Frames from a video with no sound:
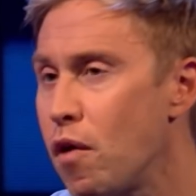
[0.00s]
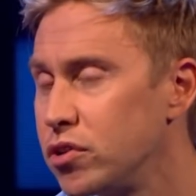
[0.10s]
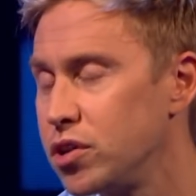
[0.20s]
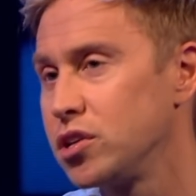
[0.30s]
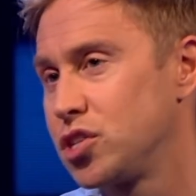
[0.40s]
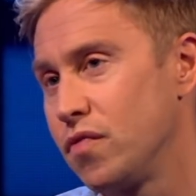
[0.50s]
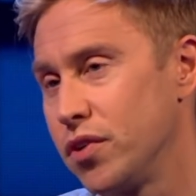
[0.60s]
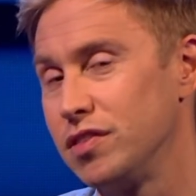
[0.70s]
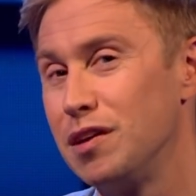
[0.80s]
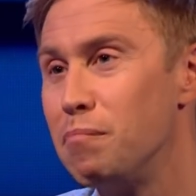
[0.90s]
you ever done
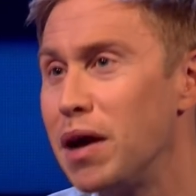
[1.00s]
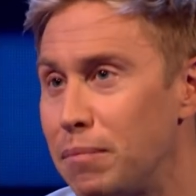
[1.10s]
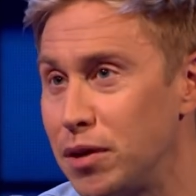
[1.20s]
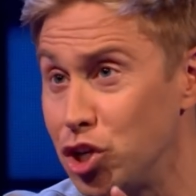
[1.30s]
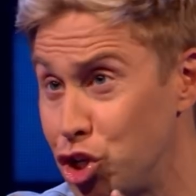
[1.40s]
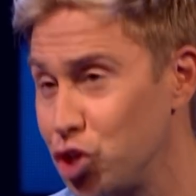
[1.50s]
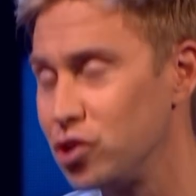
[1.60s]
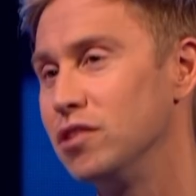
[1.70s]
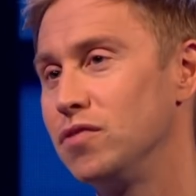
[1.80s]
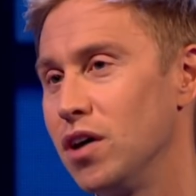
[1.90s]
something that maybe you
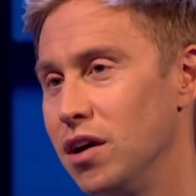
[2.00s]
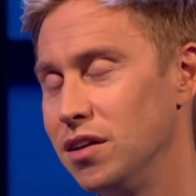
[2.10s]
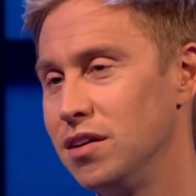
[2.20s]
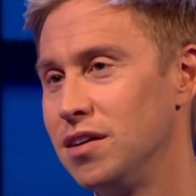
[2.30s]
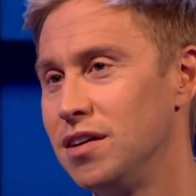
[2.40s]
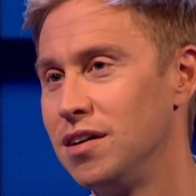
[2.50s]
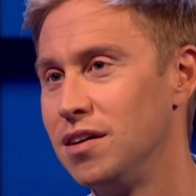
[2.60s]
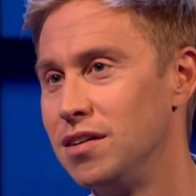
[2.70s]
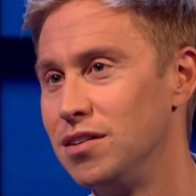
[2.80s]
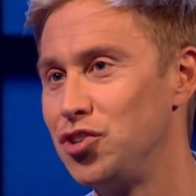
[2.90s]
shouldn't have done
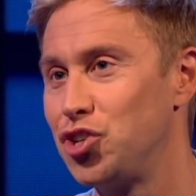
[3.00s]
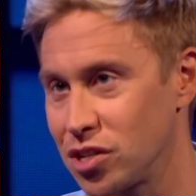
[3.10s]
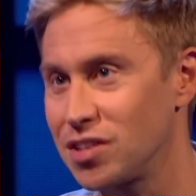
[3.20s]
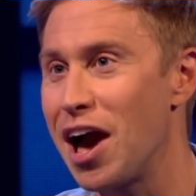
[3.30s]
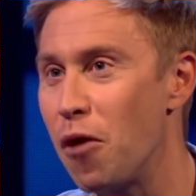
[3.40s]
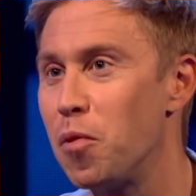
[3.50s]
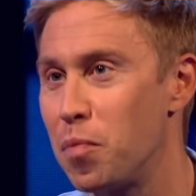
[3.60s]
just to help a